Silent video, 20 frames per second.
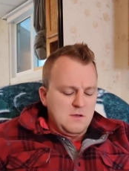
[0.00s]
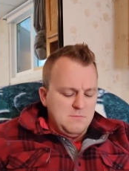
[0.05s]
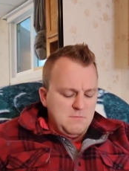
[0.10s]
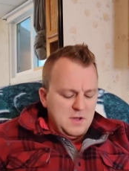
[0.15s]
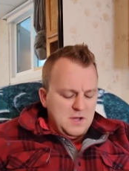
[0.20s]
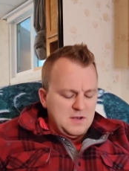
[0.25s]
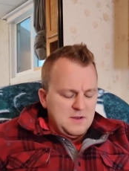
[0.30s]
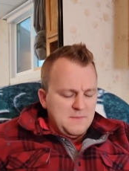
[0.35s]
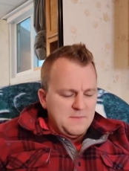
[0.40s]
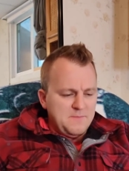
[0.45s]

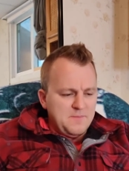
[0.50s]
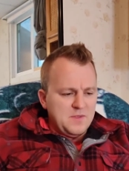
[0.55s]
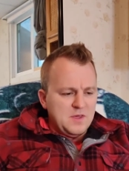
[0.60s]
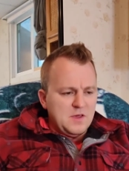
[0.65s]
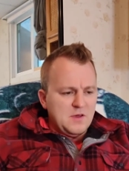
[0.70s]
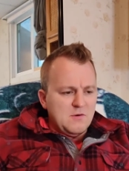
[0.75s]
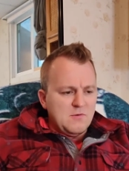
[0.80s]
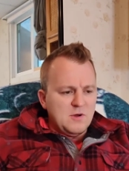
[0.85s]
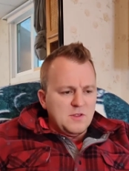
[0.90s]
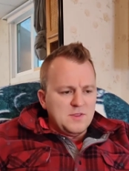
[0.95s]
But
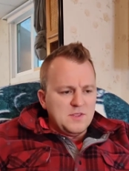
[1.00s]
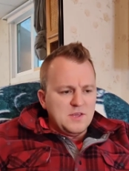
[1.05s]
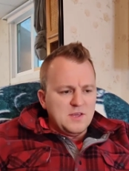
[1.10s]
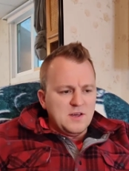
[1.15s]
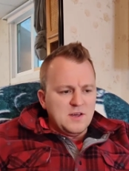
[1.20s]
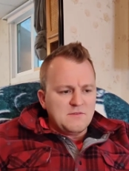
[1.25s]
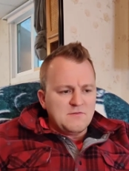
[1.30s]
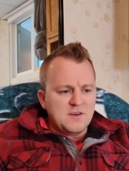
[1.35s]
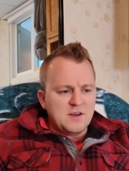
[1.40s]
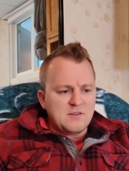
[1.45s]
one thing
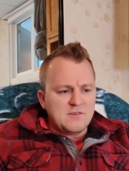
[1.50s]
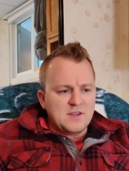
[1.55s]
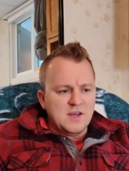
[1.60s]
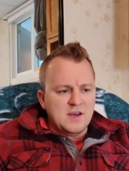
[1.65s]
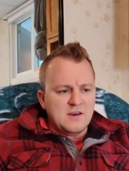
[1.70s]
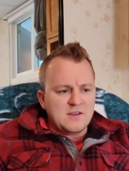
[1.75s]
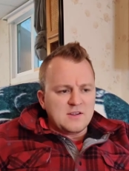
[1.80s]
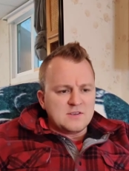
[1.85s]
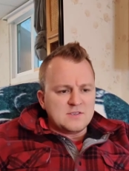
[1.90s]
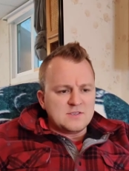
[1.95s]
I found
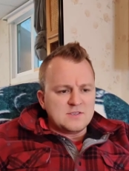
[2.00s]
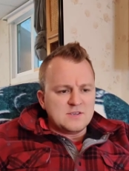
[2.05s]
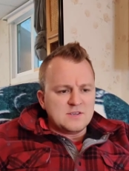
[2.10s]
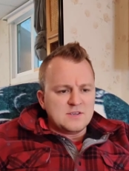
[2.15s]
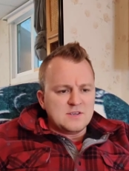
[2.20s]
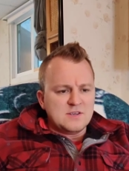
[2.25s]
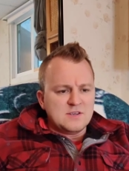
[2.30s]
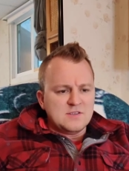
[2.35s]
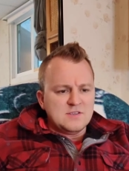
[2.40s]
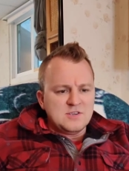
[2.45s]
out is,
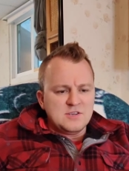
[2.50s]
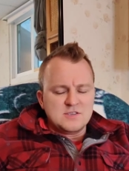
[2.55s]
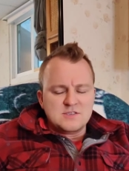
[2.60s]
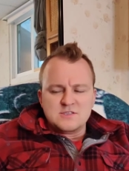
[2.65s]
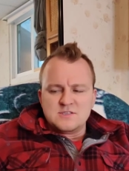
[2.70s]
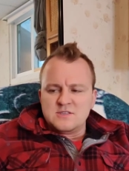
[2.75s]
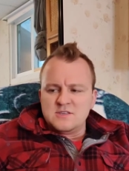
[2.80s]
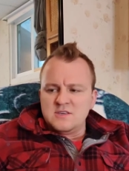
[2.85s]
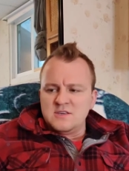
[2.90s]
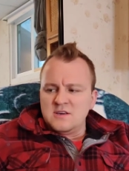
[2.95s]

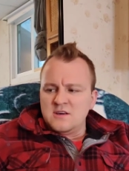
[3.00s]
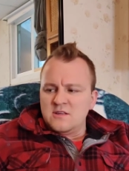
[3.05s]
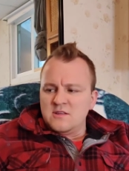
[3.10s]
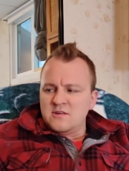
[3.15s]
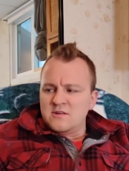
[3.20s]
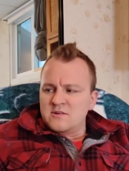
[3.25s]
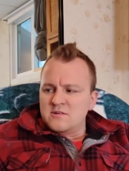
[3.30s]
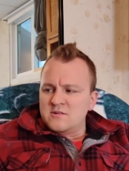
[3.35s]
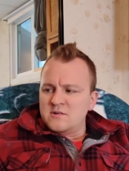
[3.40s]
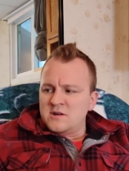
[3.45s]
just the
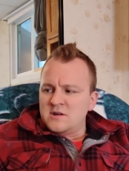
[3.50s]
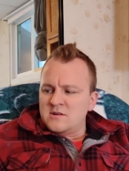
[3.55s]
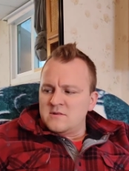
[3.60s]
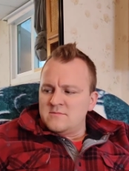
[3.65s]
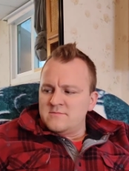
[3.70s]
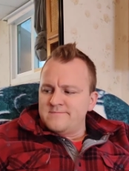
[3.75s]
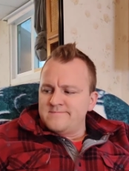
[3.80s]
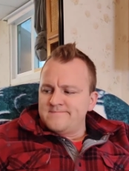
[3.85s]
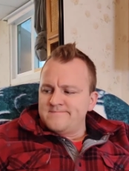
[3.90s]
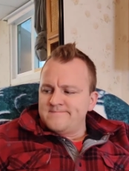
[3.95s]
other
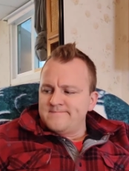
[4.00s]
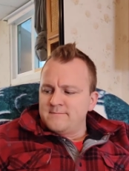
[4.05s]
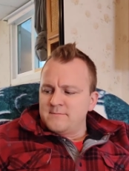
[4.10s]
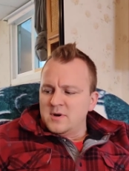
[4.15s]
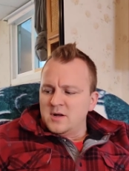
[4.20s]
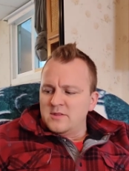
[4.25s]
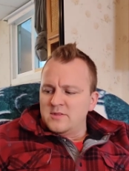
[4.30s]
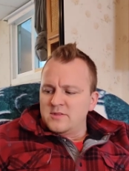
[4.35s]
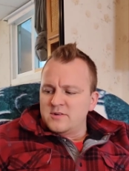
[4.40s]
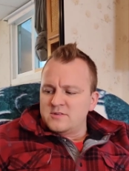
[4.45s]

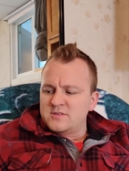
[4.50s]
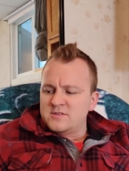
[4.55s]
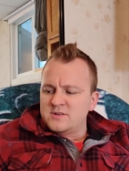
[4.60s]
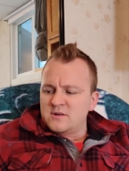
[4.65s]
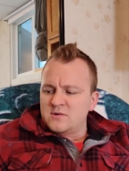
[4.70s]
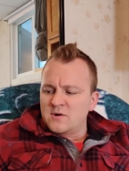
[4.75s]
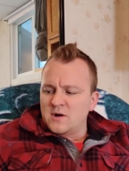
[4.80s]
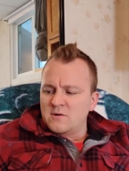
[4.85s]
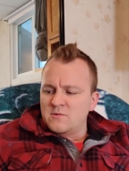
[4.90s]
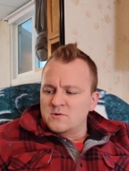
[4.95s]
month or
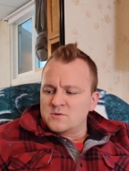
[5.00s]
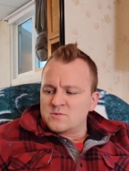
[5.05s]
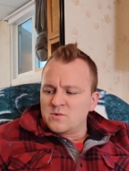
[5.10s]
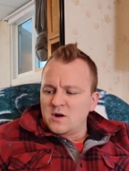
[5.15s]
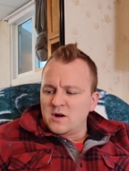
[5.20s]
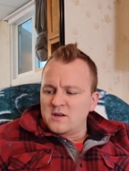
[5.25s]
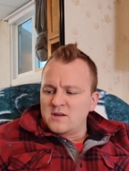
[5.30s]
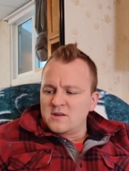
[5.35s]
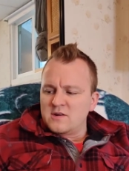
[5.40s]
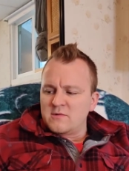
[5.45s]
so, I was
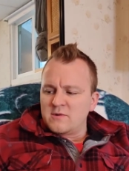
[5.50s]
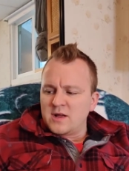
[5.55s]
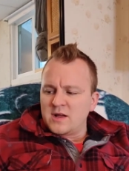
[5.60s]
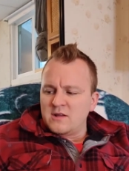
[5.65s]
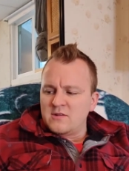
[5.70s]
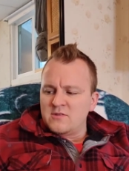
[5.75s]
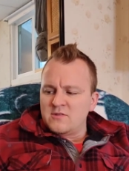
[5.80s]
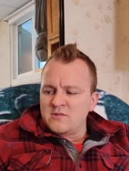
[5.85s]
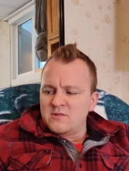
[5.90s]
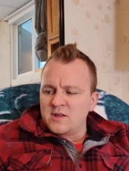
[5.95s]
walking
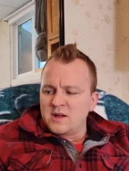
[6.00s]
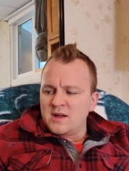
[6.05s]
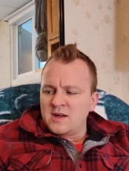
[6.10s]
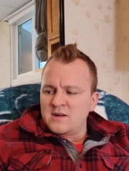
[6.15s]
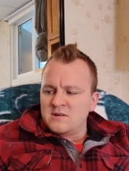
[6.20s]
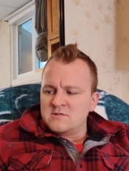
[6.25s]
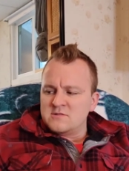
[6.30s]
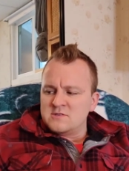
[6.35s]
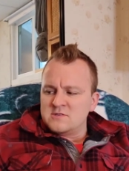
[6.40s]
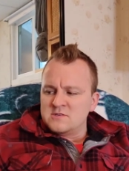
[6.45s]
around through the
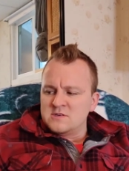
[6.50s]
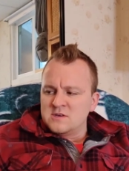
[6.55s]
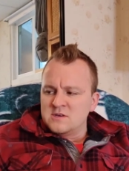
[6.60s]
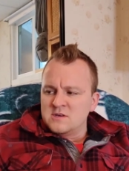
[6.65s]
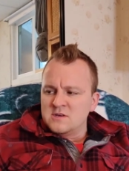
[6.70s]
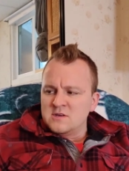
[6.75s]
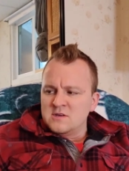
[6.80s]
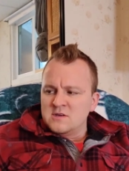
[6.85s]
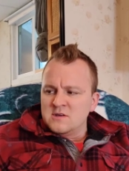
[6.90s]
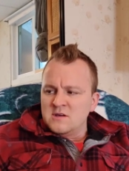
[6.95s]
house
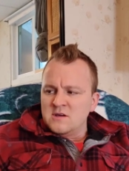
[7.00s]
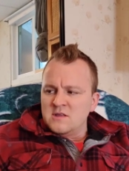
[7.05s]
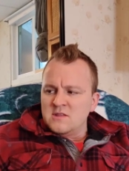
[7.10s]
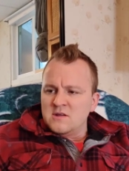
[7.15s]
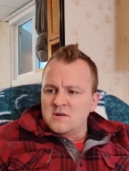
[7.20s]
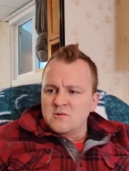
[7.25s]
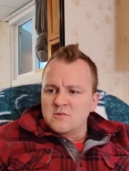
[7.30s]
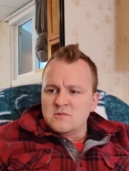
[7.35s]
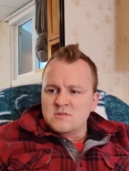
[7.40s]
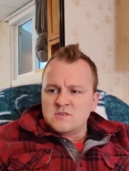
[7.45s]
and
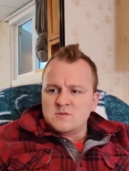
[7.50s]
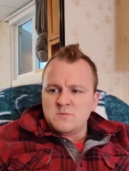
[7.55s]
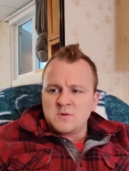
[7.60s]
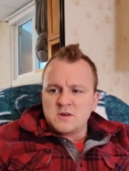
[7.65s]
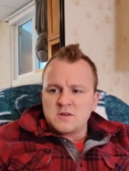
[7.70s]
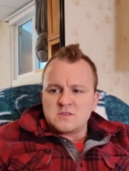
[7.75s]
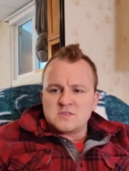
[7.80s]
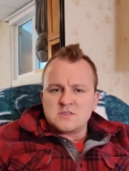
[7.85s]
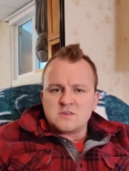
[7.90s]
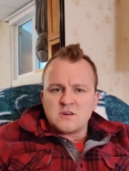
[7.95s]
the Holy
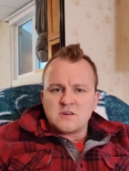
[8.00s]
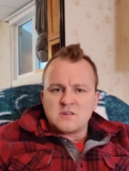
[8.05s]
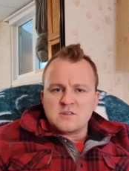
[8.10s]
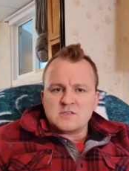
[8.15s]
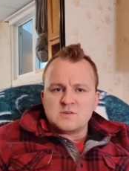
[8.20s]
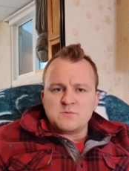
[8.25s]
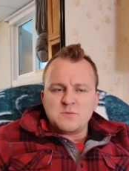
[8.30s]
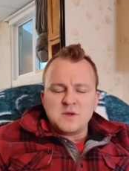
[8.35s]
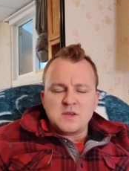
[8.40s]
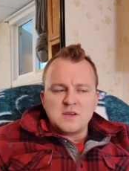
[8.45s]
Spirit started
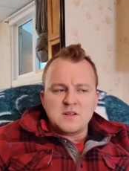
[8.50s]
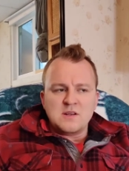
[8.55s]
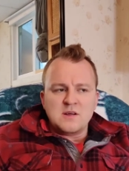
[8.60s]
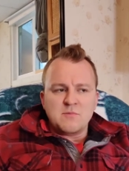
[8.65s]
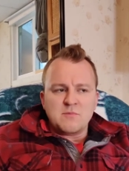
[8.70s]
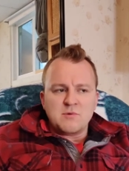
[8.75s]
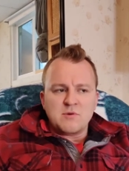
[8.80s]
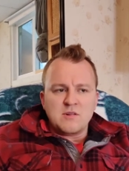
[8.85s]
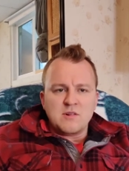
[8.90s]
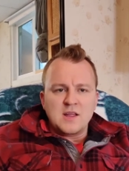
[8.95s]
speaking
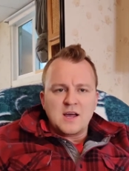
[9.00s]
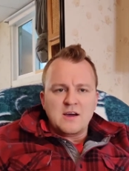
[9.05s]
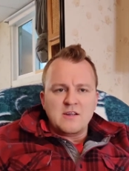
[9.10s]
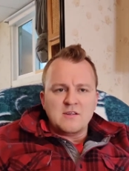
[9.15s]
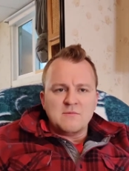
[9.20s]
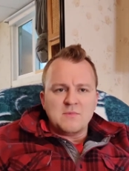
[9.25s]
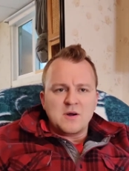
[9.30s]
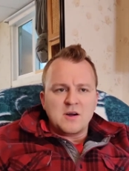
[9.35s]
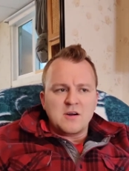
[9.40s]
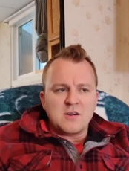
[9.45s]
up real loud
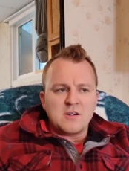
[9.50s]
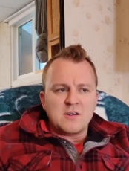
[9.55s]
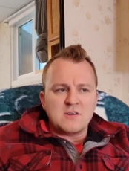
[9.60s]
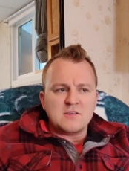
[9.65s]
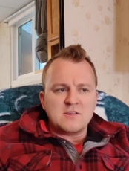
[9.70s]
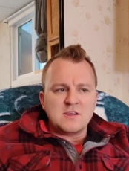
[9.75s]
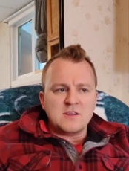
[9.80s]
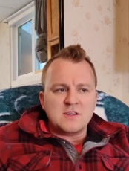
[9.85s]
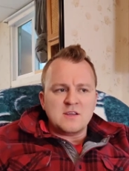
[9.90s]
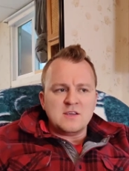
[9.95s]
in my
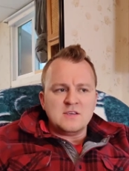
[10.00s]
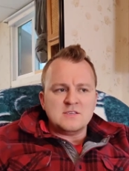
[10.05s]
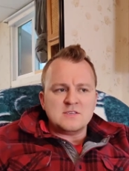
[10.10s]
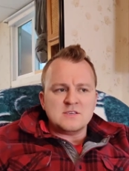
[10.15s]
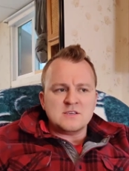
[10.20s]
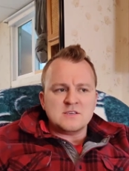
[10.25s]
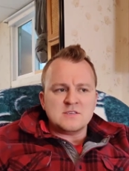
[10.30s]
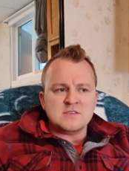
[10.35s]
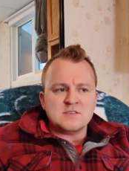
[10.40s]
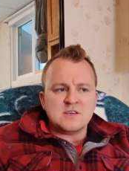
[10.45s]
heart, and he
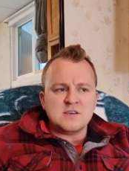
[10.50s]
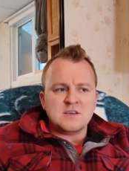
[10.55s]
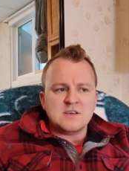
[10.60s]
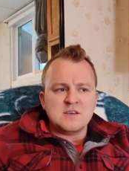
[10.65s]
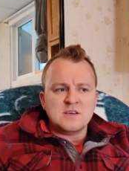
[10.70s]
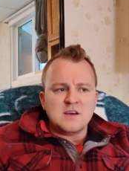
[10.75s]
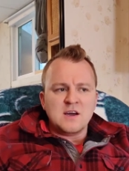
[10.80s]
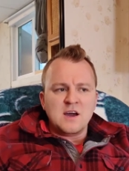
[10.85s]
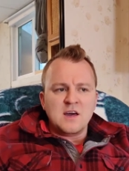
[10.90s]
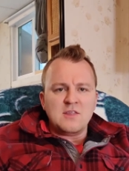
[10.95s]
says,
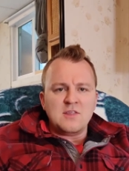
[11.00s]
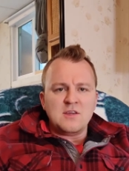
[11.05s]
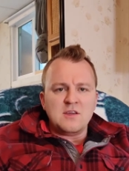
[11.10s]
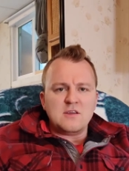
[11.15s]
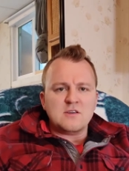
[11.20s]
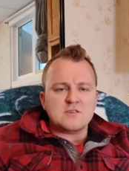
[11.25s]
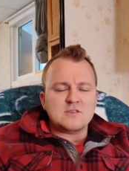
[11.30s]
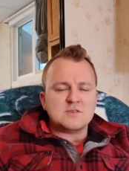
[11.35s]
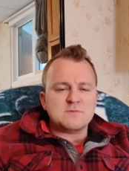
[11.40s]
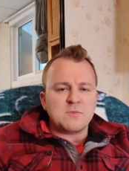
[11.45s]
I
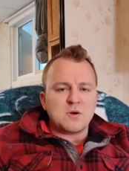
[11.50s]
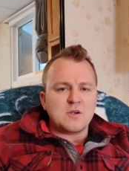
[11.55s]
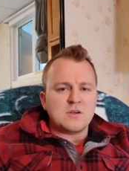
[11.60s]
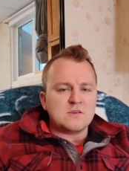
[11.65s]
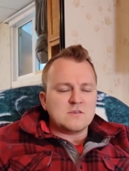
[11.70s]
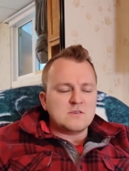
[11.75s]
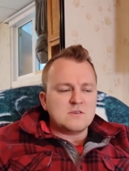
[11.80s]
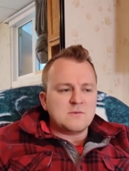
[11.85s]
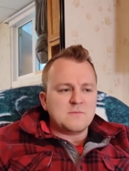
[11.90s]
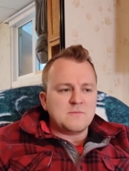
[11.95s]
think you're
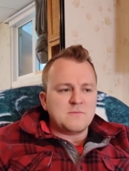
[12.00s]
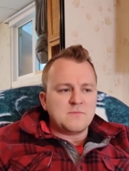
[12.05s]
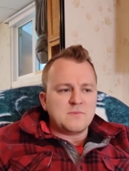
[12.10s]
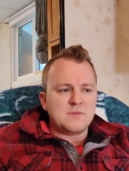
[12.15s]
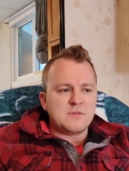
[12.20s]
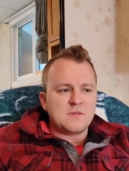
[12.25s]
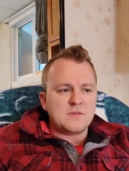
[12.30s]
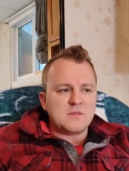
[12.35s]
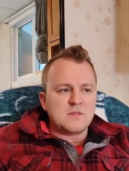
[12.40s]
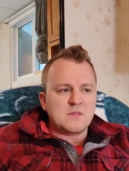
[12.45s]
smart.
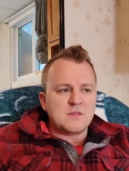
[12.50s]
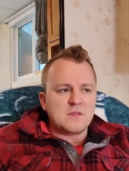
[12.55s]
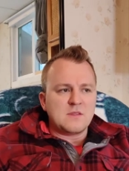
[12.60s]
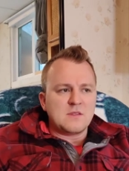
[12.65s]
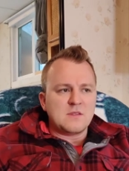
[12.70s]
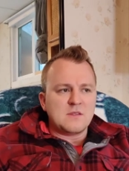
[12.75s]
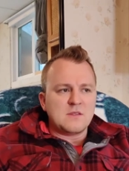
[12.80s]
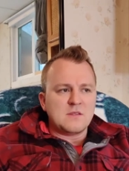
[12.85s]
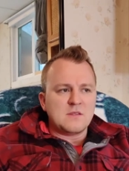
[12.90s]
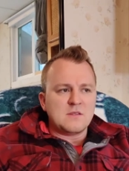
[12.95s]

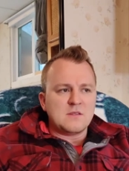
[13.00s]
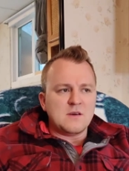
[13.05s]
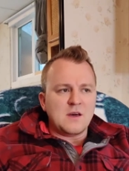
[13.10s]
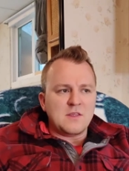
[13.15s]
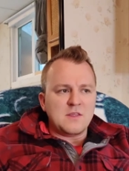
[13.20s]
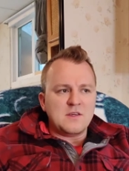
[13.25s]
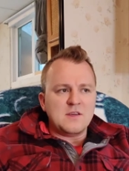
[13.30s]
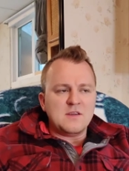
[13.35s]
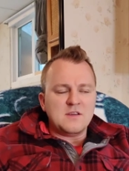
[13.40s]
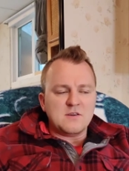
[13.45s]
I
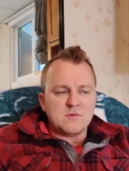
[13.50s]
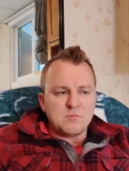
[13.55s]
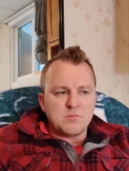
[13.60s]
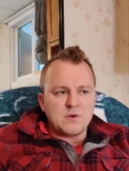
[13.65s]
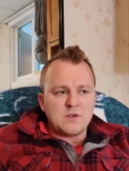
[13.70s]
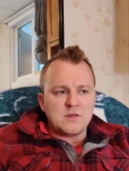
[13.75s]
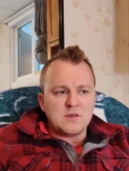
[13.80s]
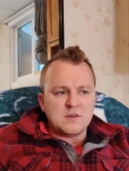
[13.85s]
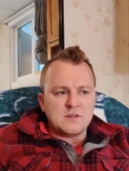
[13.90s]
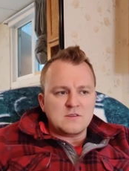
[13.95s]
think you're
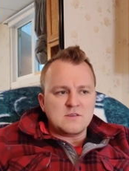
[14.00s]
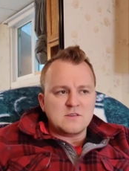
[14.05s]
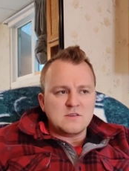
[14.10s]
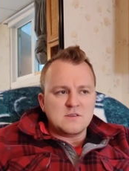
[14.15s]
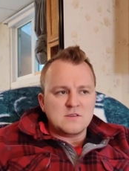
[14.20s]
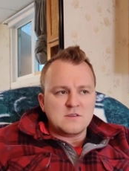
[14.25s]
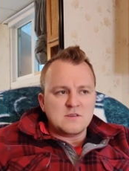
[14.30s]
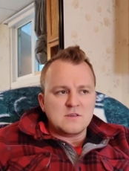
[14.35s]
brilliant.